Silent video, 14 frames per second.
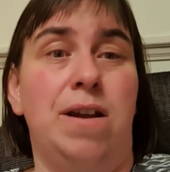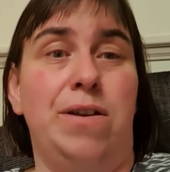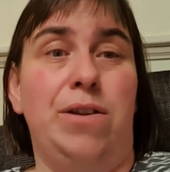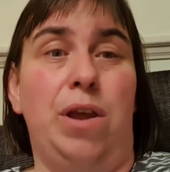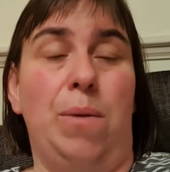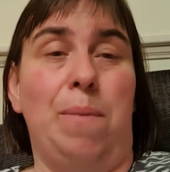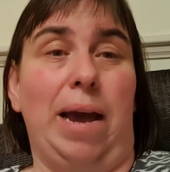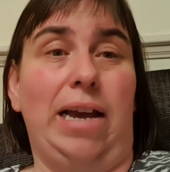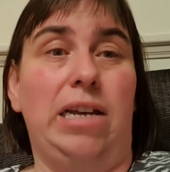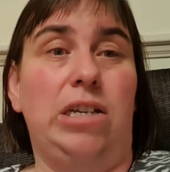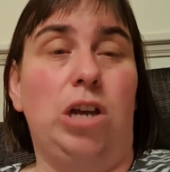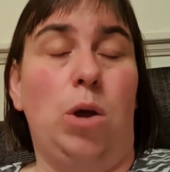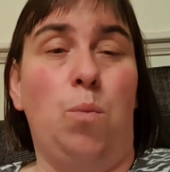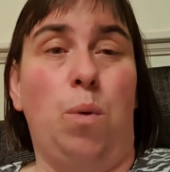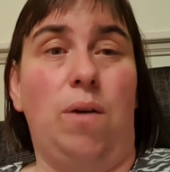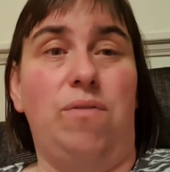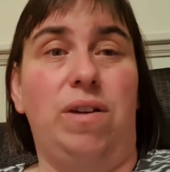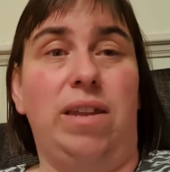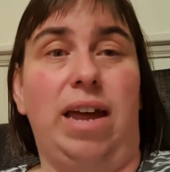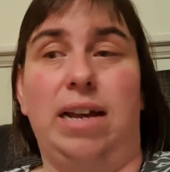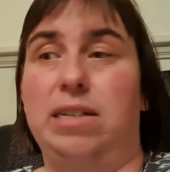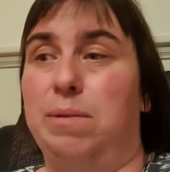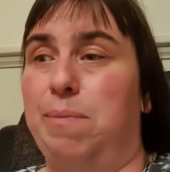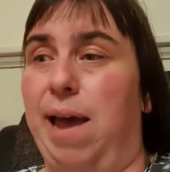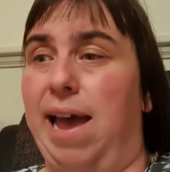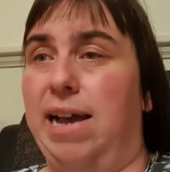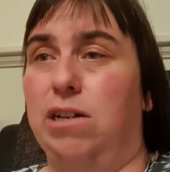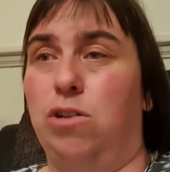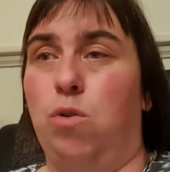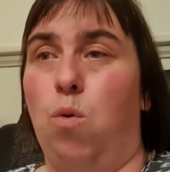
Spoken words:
Makaton, whether that's PEX,